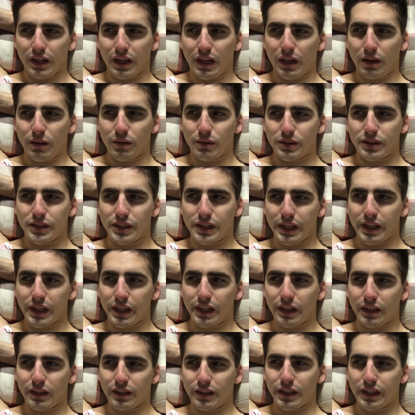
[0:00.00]
I would
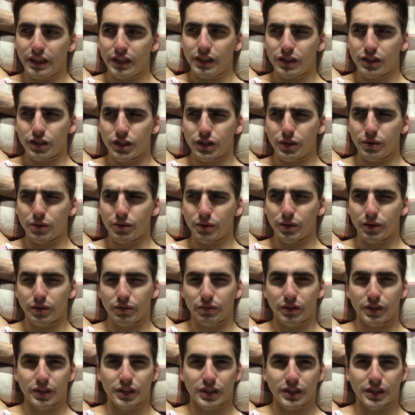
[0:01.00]
say at least 2 or 3